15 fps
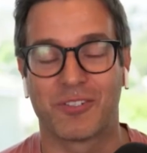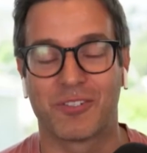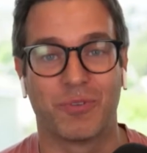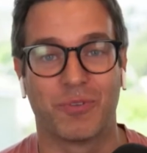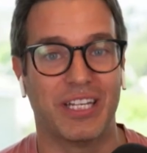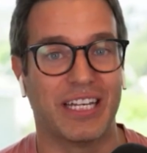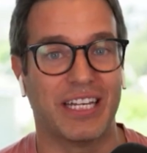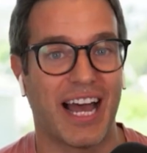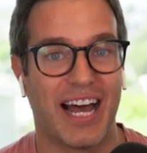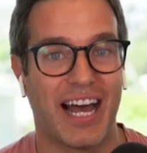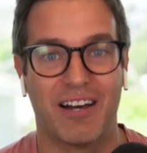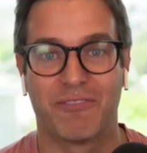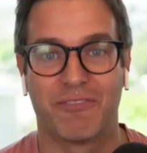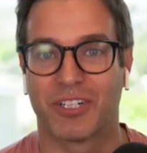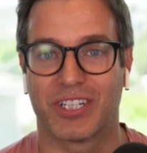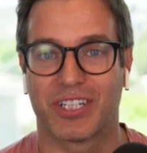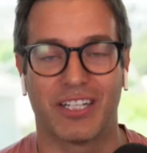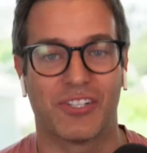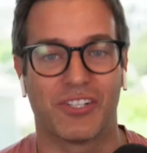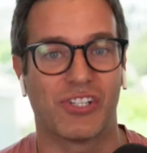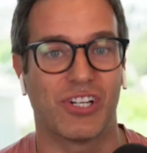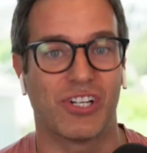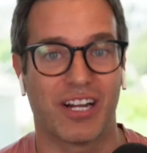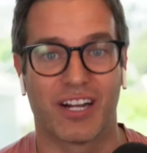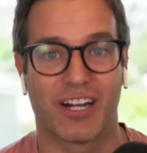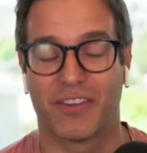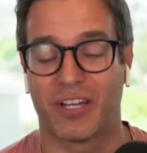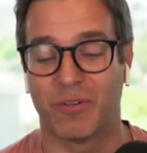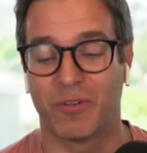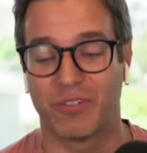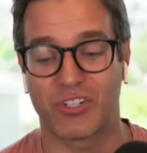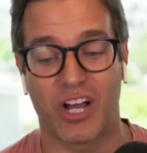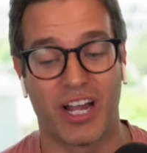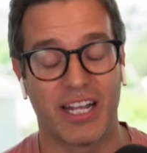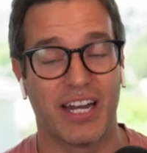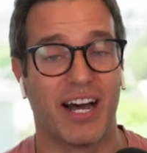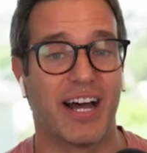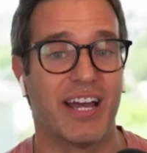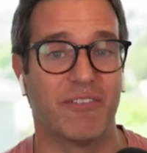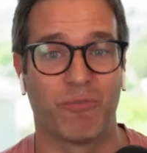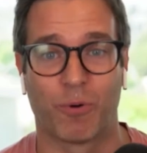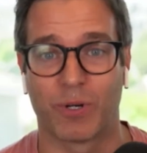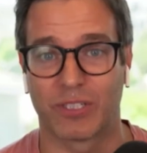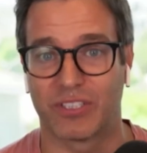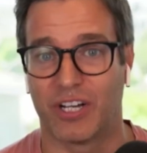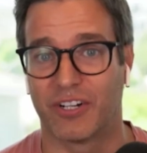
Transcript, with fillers: we have our guests share that Johnny and I have worked on,